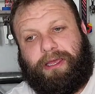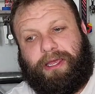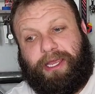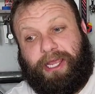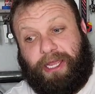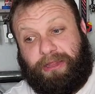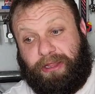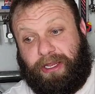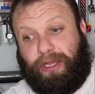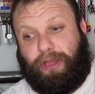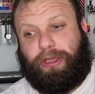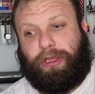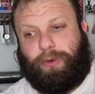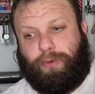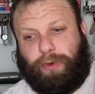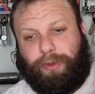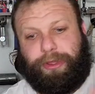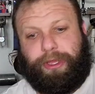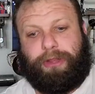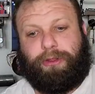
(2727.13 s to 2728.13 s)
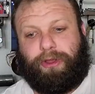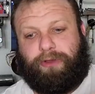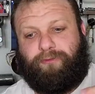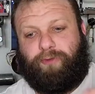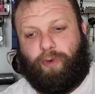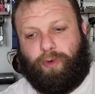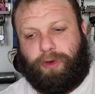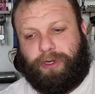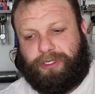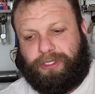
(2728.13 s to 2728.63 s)
And then you can really look
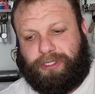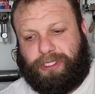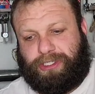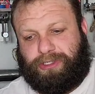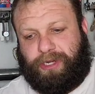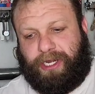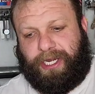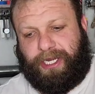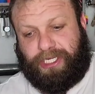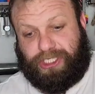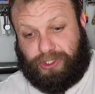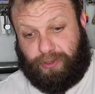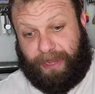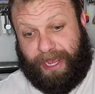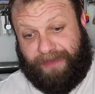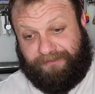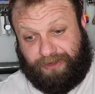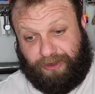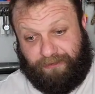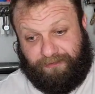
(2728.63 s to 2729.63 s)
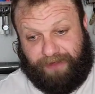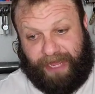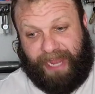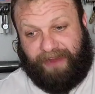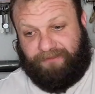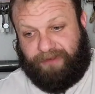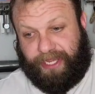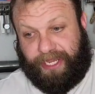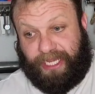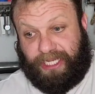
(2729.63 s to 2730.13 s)
forward to the training. So after
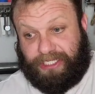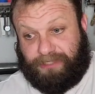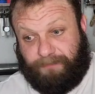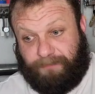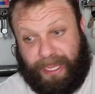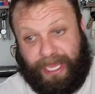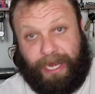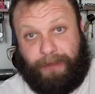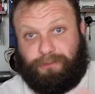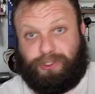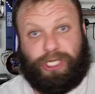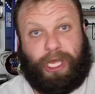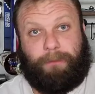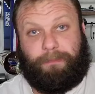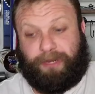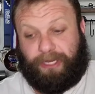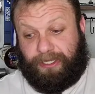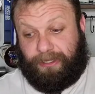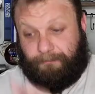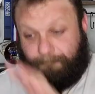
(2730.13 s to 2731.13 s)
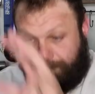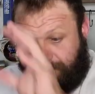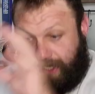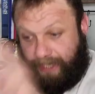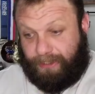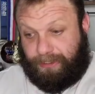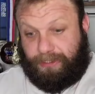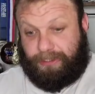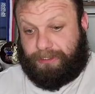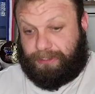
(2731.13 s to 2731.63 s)
5 days, man, I'm chomping at the bit
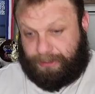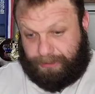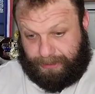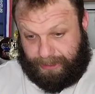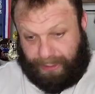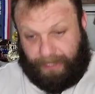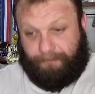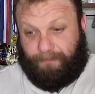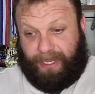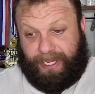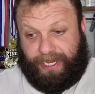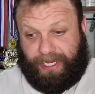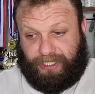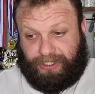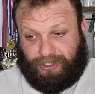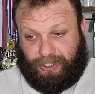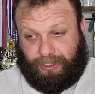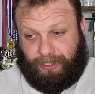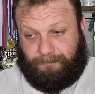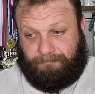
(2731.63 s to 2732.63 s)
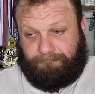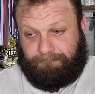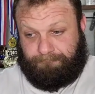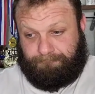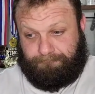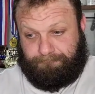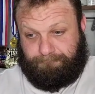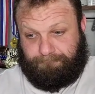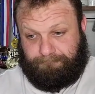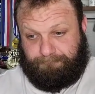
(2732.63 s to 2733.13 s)
to get my hands on them.
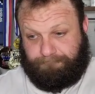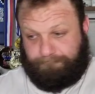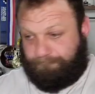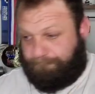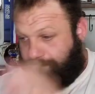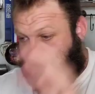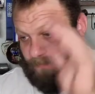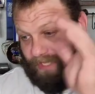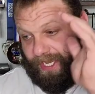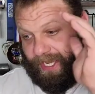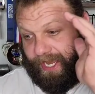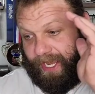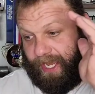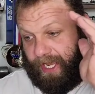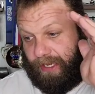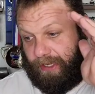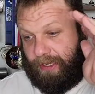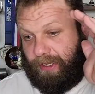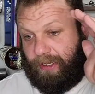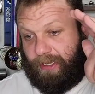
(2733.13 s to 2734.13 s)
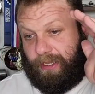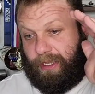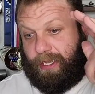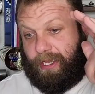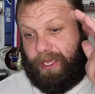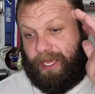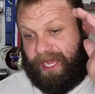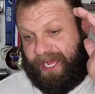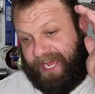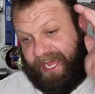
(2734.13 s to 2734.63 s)
And
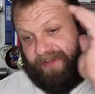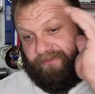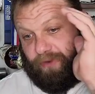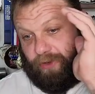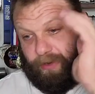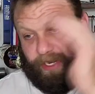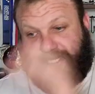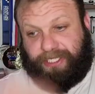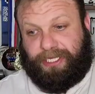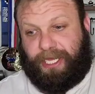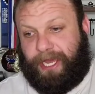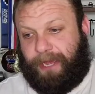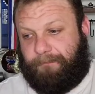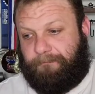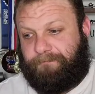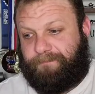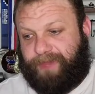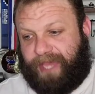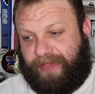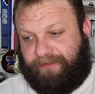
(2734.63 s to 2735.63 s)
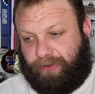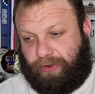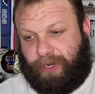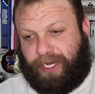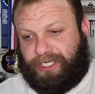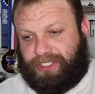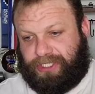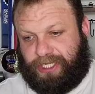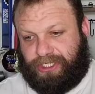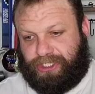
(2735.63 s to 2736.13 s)
I have a great time. I have a
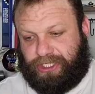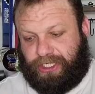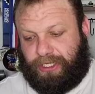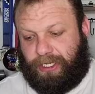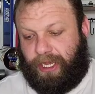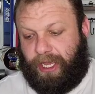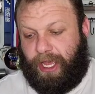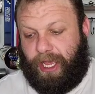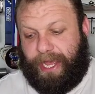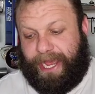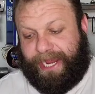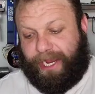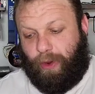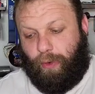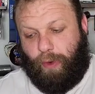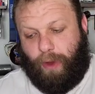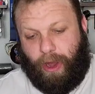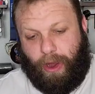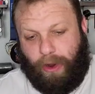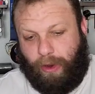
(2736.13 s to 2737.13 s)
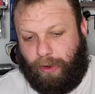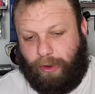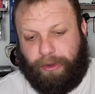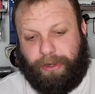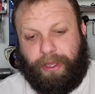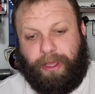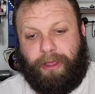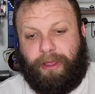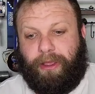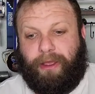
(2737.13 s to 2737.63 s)
great session. I go
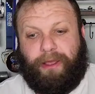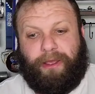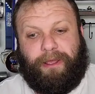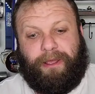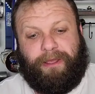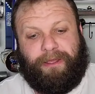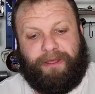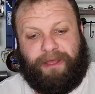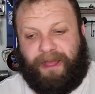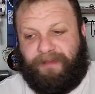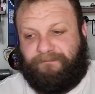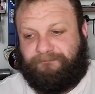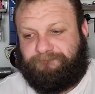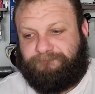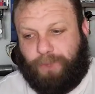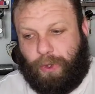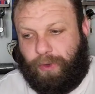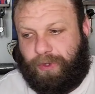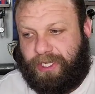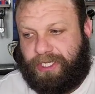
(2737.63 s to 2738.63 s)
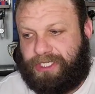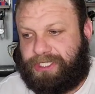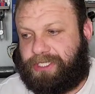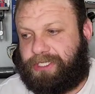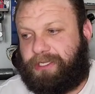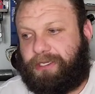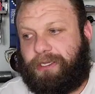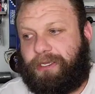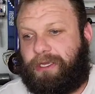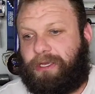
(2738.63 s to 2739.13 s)
hard. I'm
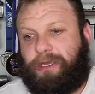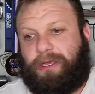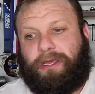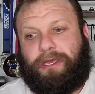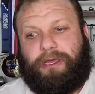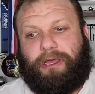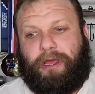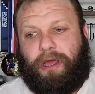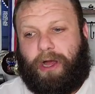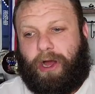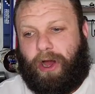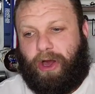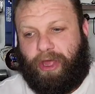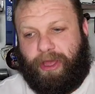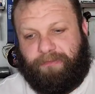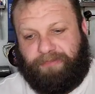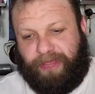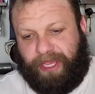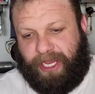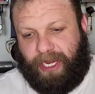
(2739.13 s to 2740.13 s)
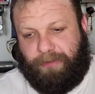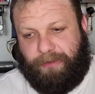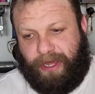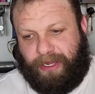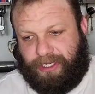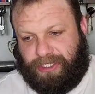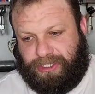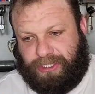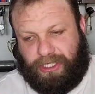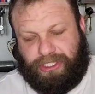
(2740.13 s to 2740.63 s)
focused. All I'm thinking about
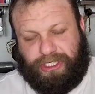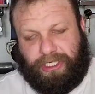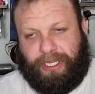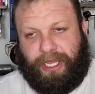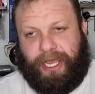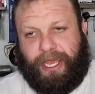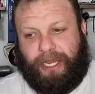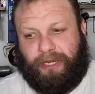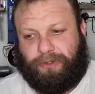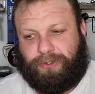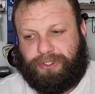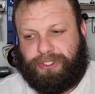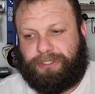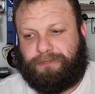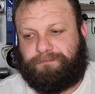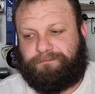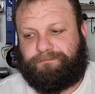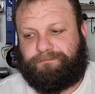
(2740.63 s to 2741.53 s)
is touching the handles.